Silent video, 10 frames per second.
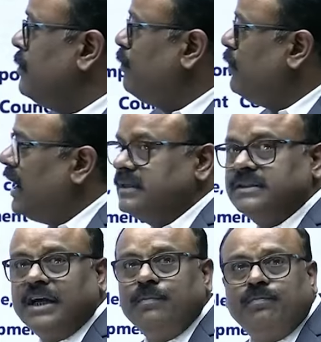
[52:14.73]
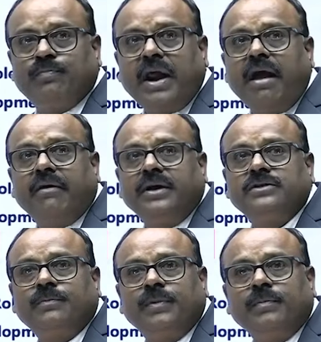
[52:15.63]
plans and priorities
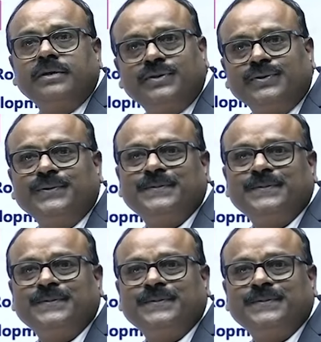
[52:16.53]
of paper 2.